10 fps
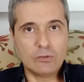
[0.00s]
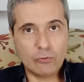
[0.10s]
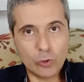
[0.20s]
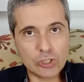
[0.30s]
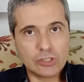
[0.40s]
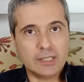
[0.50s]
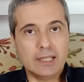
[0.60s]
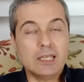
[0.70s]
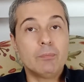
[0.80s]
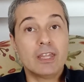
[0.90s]

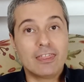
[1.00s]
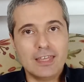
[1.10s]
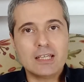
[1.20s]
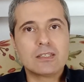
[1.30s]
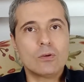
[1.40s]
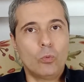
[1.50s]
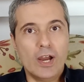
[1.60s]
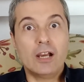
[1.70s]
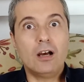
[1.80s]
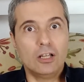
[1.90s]
unfortunately, but things
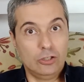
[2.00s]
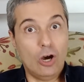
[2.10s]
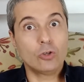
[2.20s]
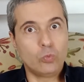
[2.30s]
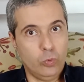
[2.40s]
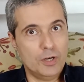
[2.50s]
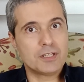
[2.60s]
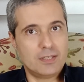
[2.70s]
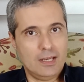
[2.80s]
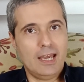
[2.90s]
were a lot
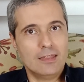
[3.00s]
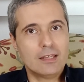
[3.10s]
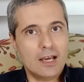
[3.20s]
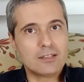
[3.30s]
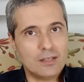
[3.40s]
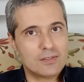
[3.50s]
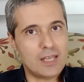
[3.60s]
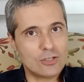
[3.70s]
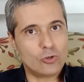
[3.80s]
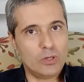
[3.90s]
worse in the 19th
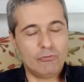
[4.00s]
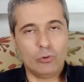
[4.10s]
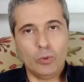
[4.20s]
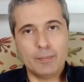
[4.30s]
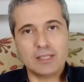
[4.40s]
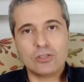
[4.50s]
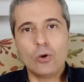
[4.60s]
century for women.